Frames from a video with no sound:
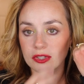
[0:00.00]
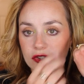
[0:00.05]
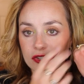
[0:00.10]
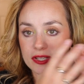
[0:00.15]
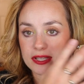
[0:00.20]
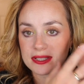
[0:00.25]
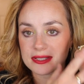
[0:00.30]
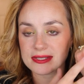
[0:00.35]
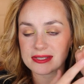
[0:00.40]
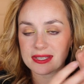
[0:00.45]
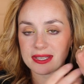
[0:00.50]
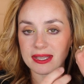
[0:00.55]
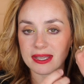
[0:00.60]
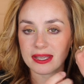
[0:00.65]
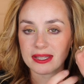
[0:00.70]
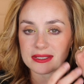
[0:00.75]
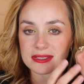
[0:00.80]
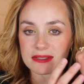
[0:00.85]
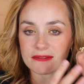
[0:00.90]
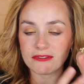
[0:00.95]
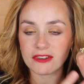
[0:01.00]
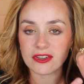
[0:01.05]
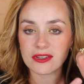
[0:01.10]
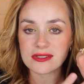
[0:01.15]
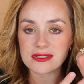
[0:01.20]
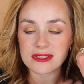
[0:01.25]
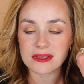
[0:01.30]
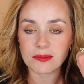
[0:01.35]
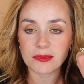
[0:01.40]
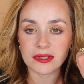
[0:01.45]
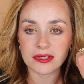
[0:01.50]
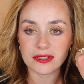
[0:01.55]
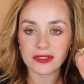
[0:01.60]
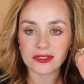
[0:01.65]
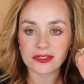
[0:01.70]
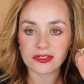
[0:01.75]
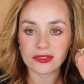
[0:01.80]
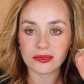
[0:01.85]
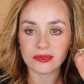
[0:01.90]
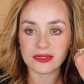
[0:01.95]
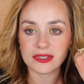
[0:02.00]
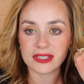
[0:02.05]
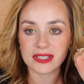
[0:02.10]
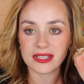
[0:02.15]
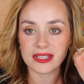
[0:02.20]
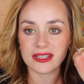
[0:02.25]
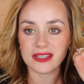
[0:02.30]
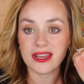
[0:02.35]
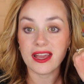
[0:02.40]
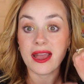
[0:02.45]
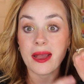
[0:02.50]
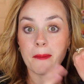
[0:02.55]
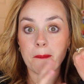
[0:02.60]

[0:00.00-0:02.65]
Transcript: You can see it's very similar to the